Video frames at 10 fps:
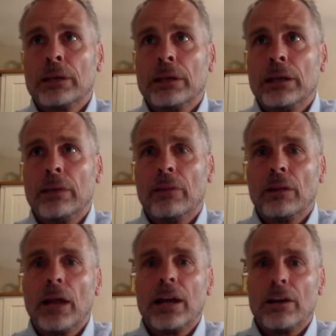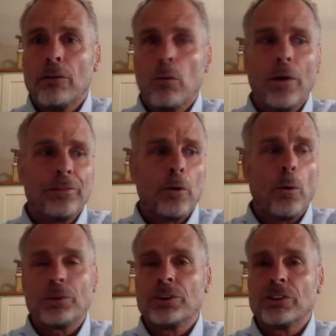in the light of what the
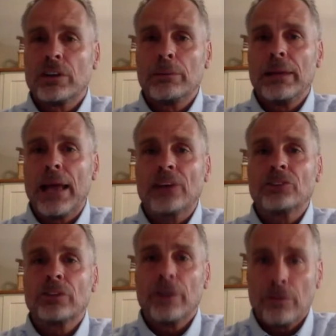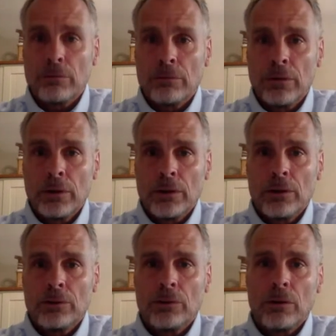horse is going to be asked to do.
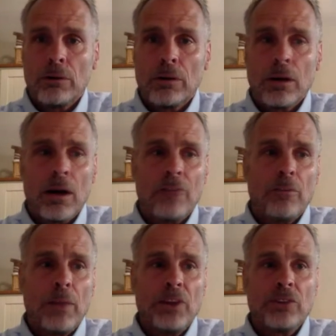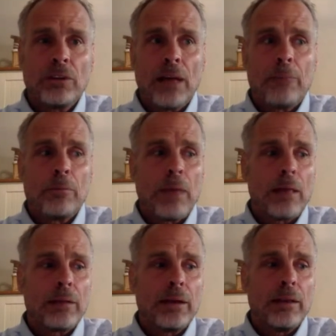So a conformational
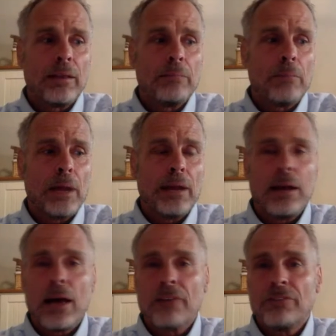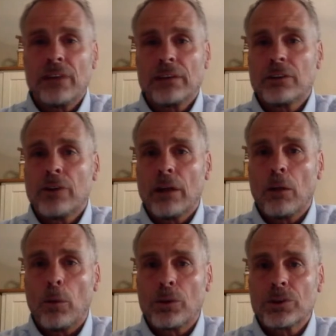abnormality that might not affect a trail
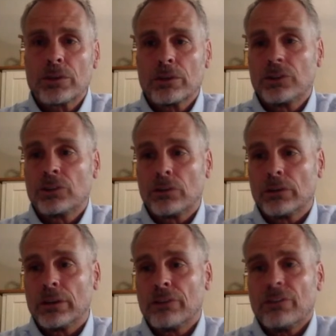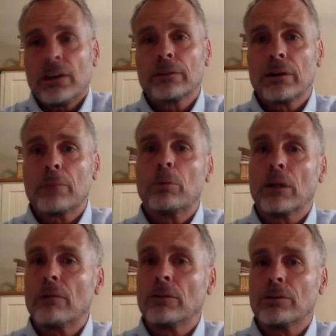horse could certainly affect an upper
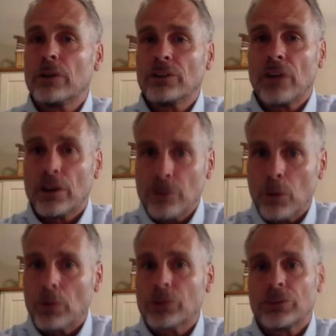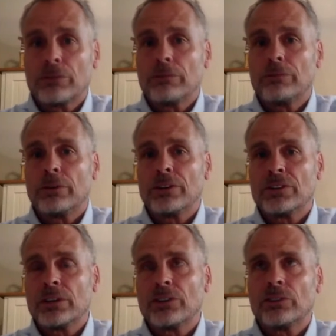level dressage horse, for
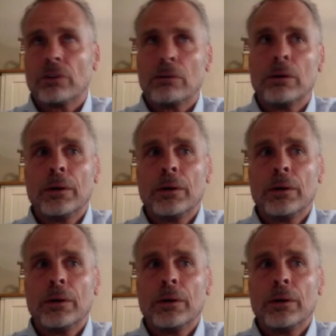instance. So